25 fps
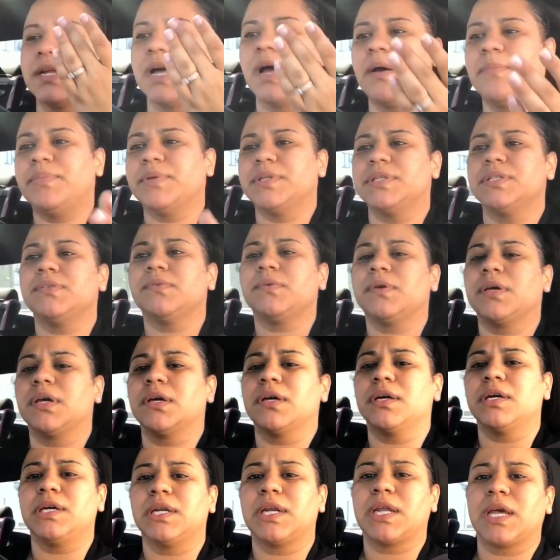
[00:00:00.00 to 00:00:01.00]
not been doing
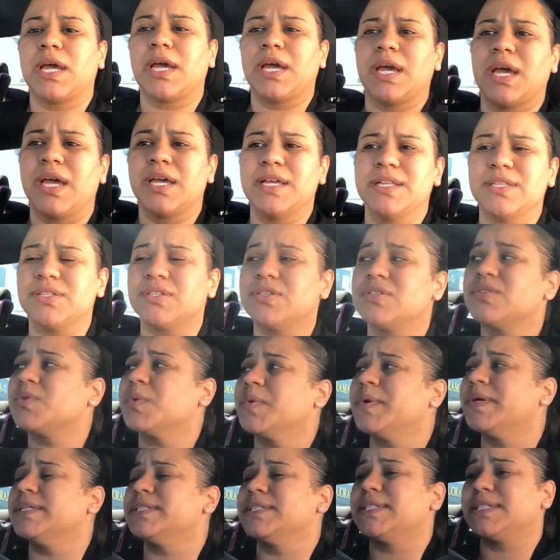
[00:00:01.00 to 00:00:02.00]
good in
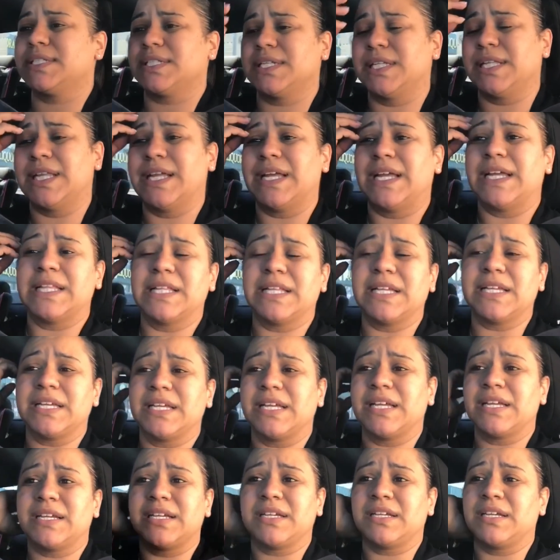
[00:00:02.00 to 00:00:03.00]
stores lately.
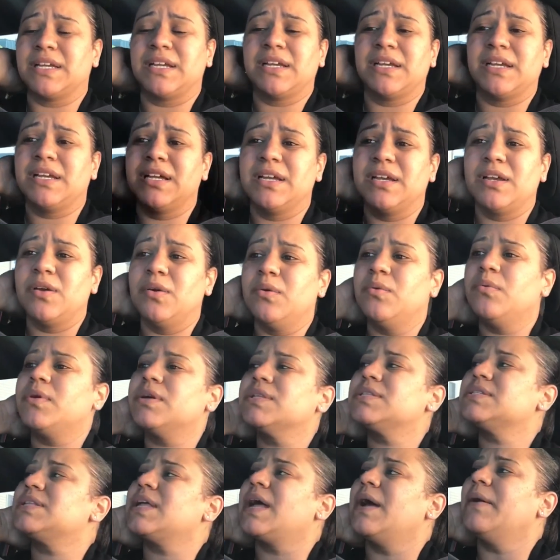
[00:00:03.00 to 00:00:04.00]

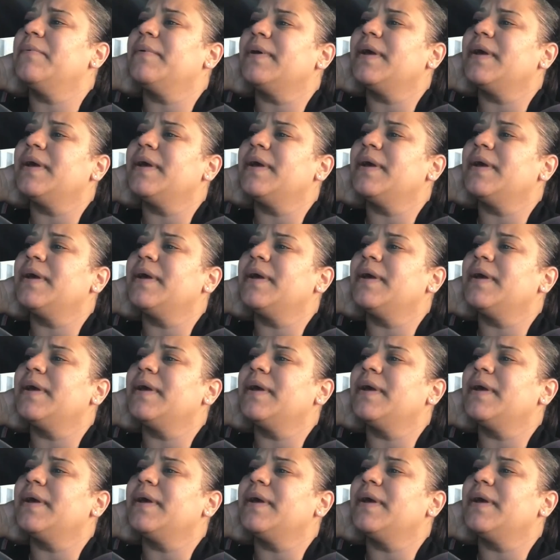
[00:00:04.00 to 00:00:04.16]
What's that